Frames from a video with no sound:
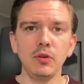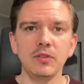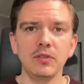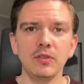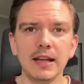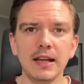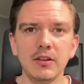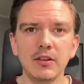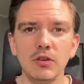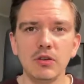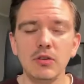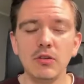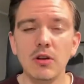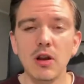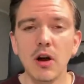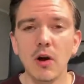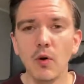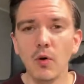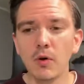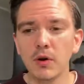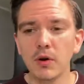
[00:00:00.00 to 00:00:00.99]
that you
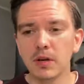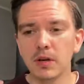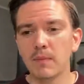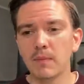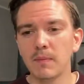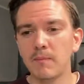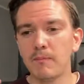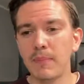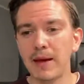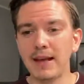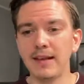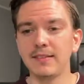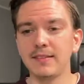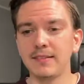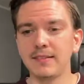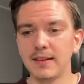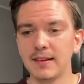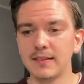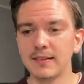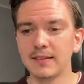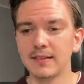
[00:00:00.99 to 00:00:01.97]
know the
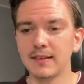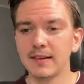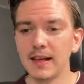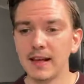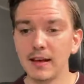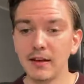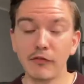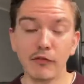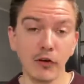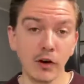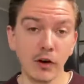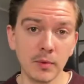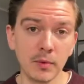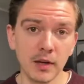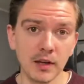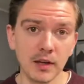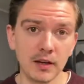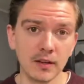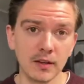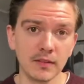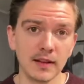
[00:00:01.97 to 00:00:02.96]
basics
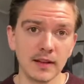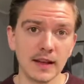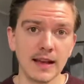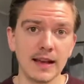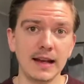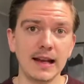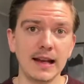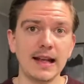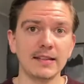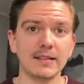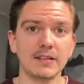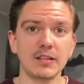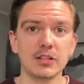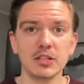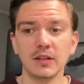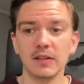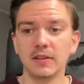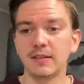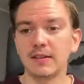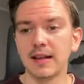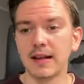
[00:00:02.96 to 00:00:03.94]
formulas, and as I
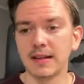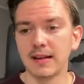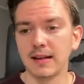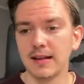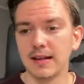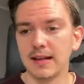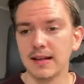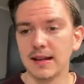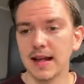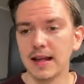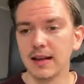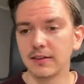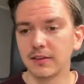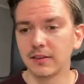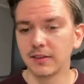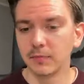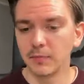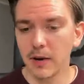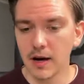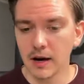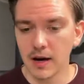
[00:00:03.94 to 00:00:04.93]
just said in the analysis
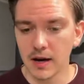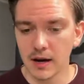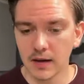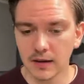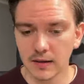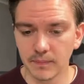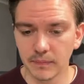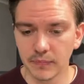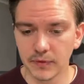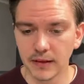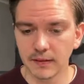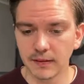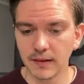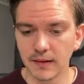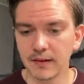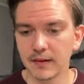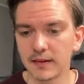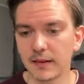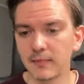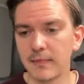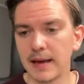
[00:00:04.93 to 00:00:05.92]
part, this
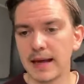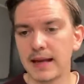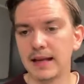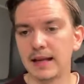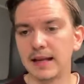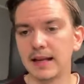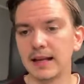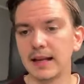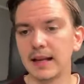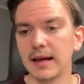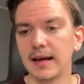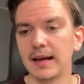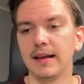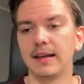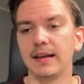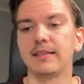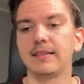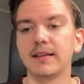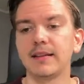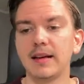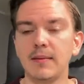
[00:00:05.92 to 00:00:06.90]
is mainly like
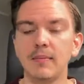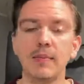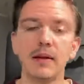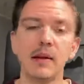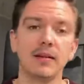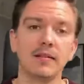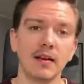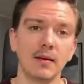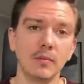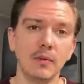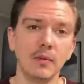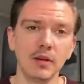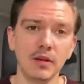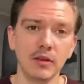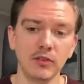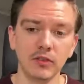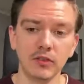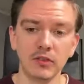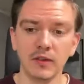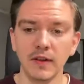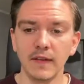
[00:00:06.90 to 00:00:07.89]
sum and sum
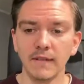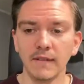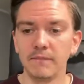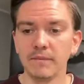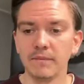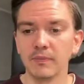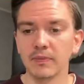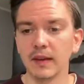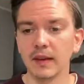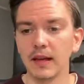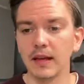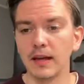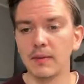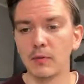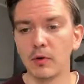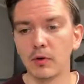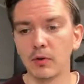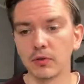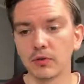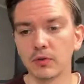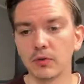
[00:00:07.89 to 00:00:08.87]
ifs,
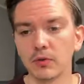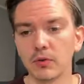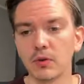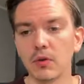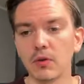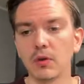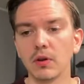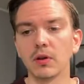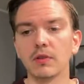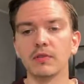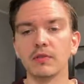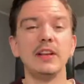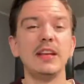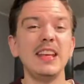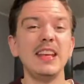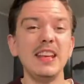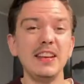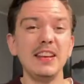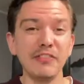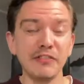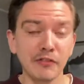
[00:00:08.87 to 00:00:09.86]
also all of the
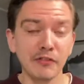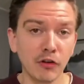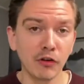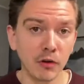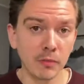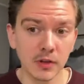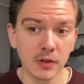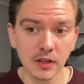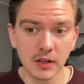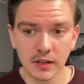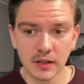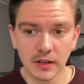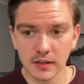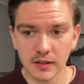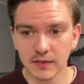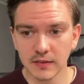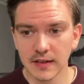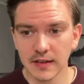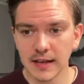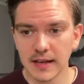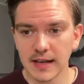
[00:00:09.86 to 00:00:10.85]
if formulas,
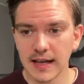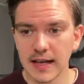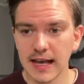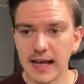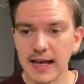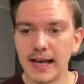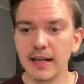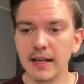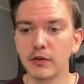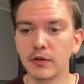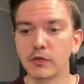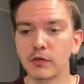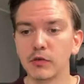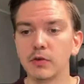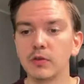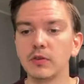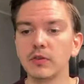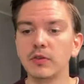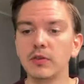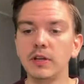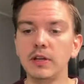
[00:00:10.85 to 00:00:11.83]
And of
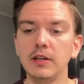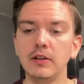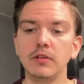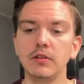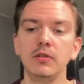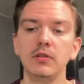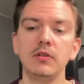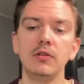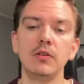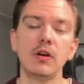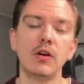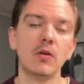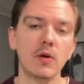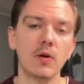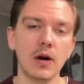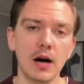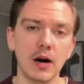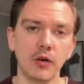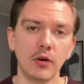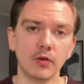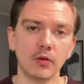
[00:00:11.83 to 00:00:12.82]
course, you need to know
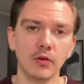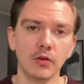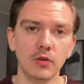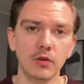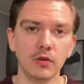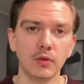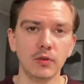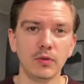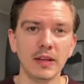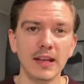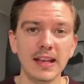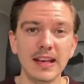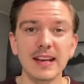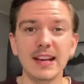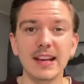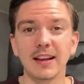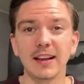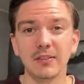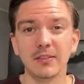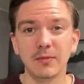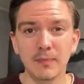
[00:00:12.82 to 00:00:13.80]
how to use
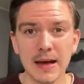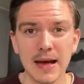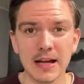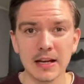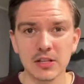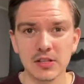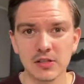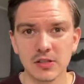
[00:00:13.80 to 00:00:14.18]
index match